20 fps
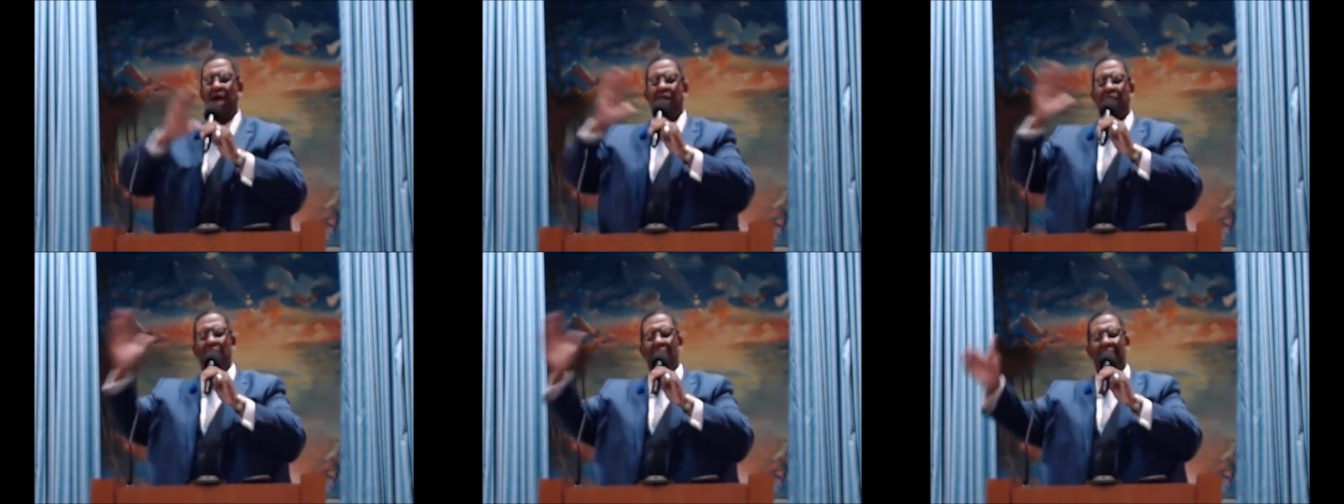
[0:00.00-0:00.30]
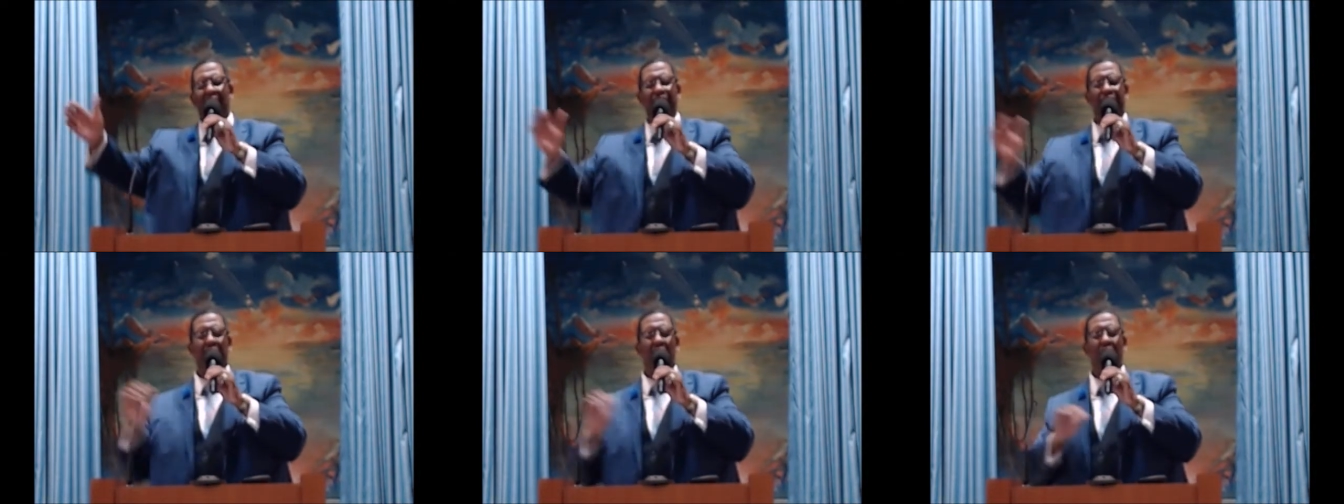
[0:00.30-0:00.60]

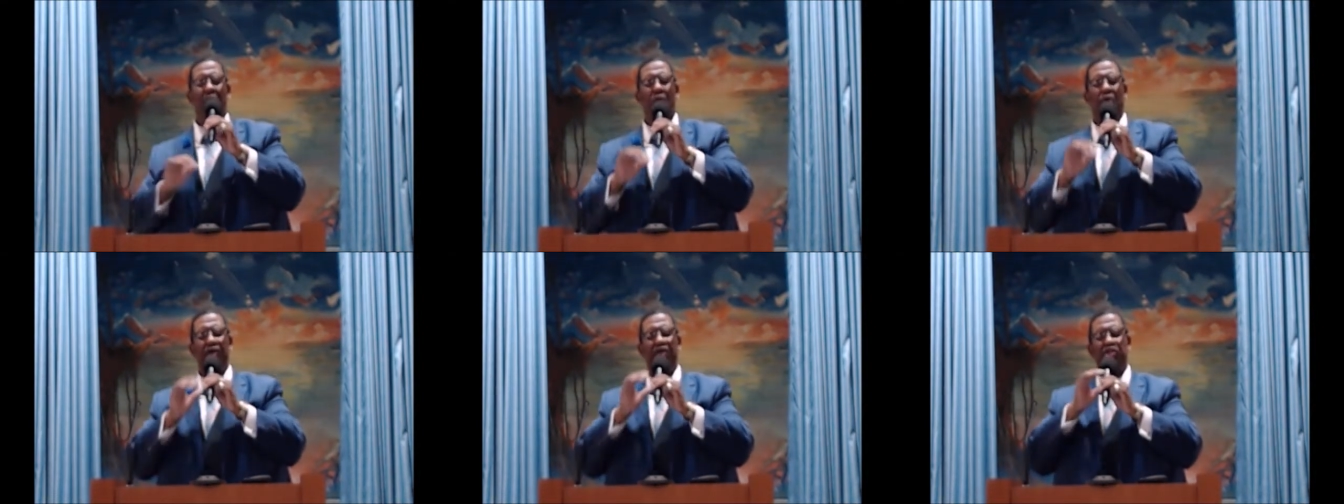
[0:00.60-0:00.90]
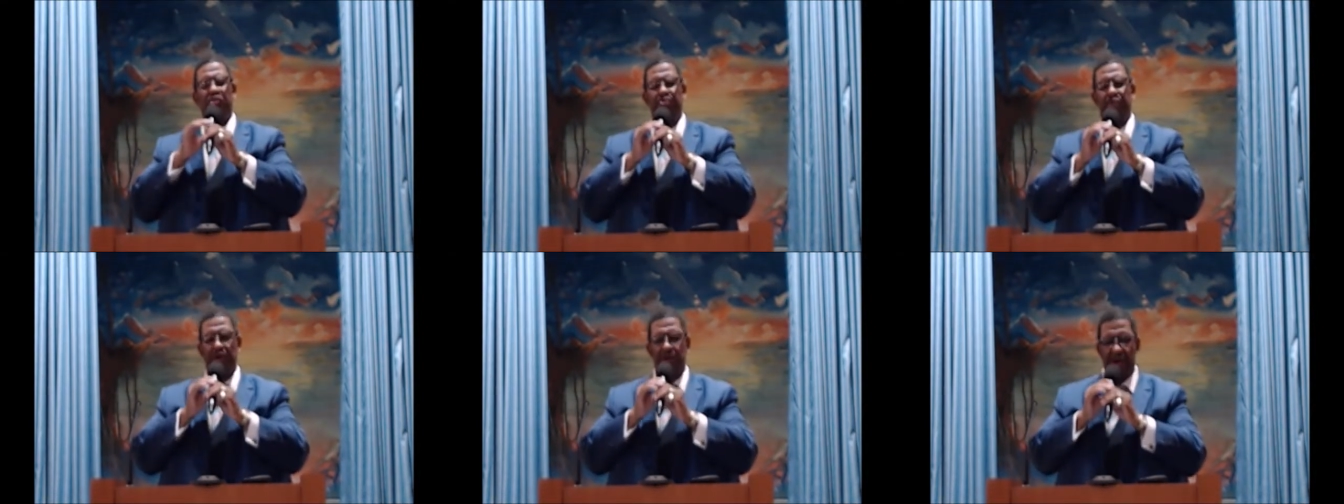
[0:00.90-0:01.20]
God the Holy
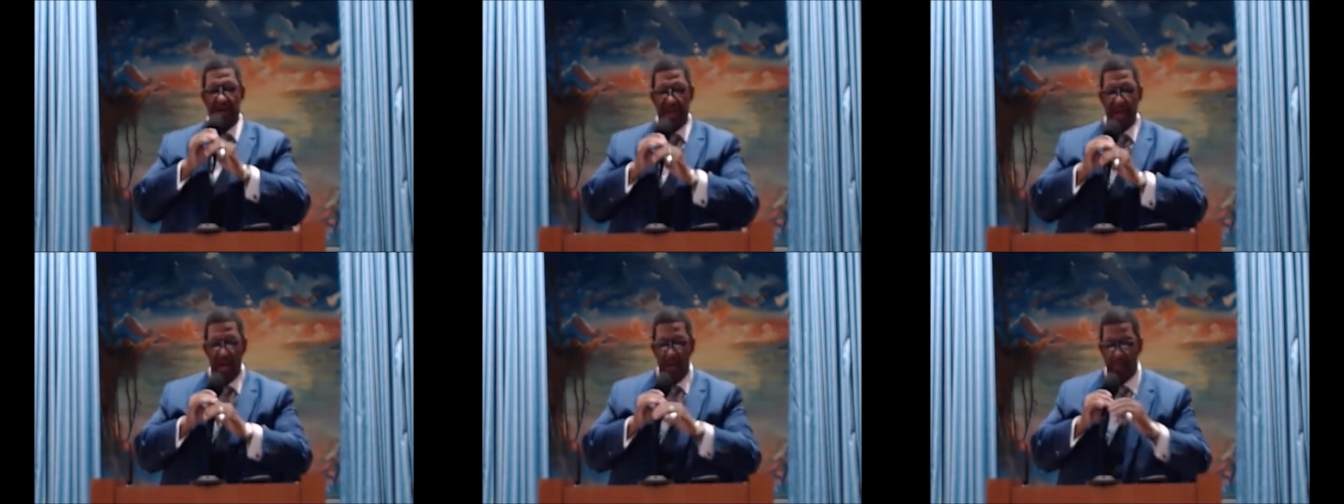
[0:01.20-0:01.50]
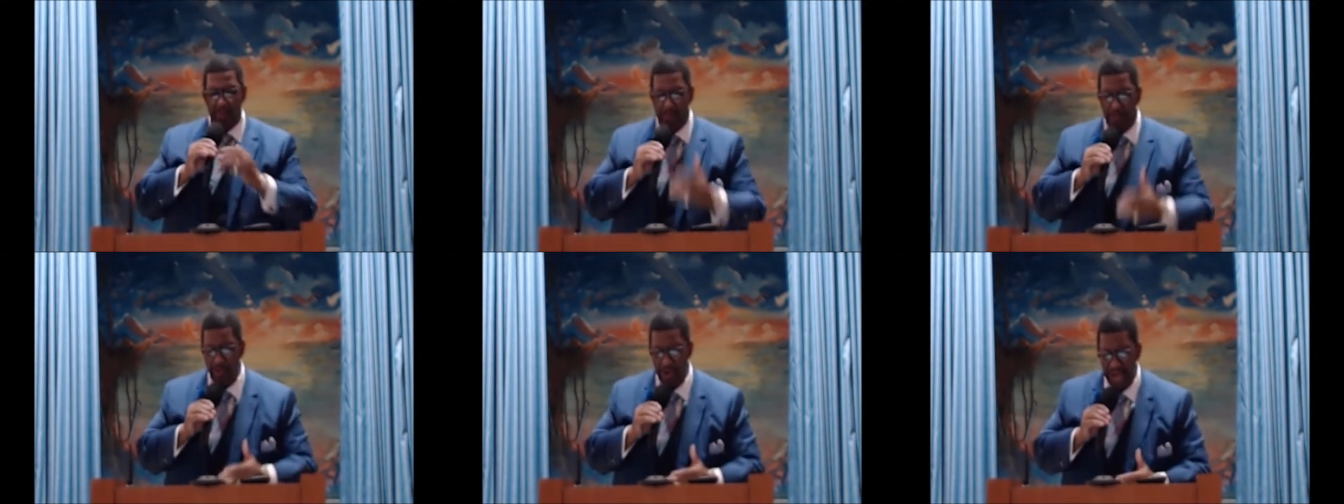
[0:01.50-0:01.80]
Spirit,
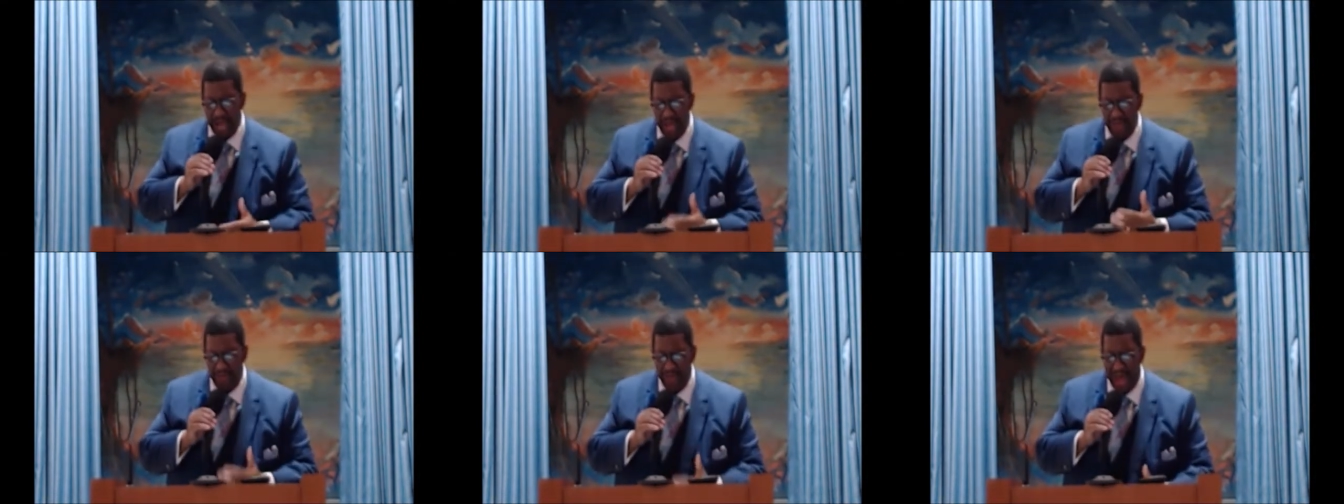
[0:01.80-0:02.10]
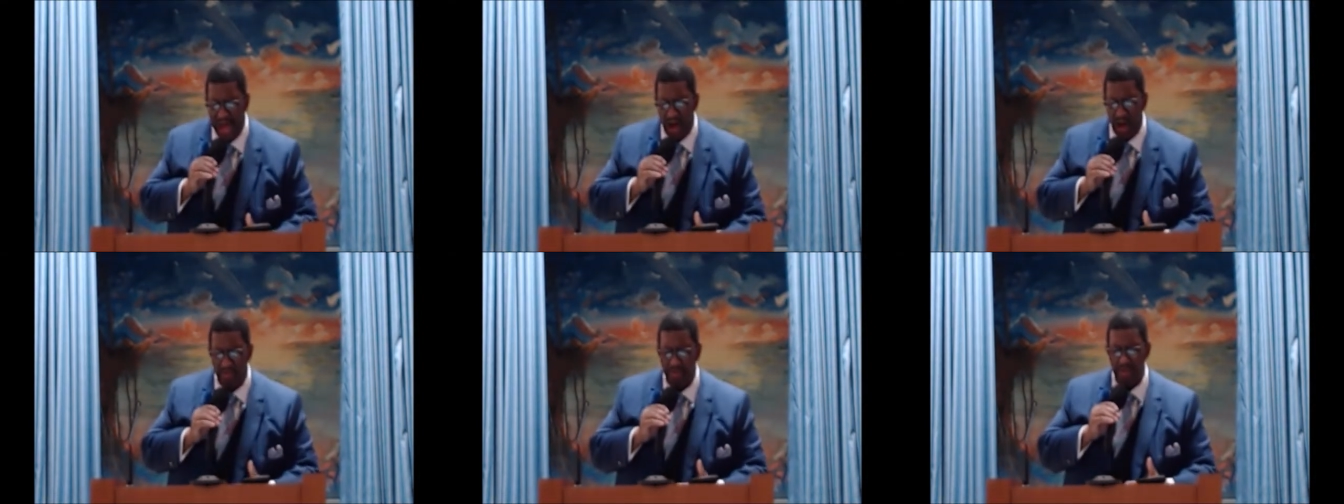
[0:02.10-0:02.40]
breathe
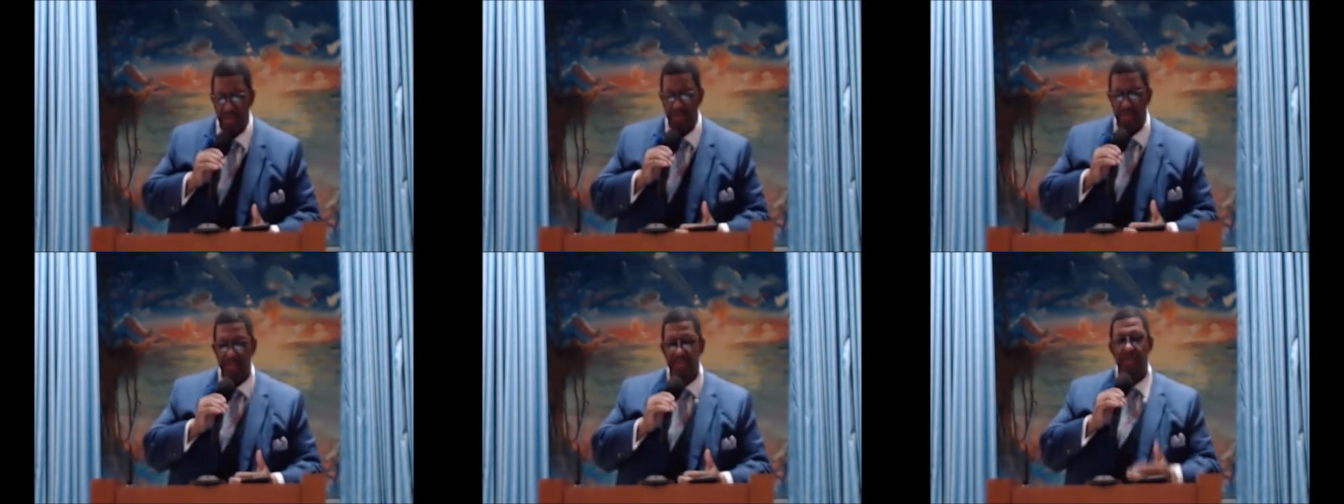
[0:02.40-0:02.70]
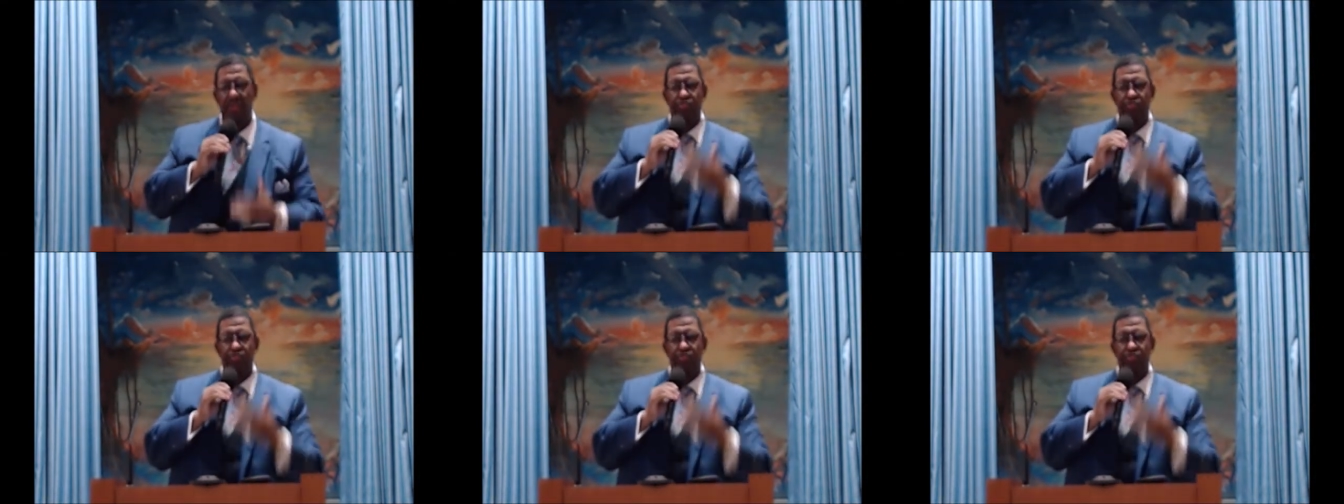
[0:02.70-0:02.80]
out some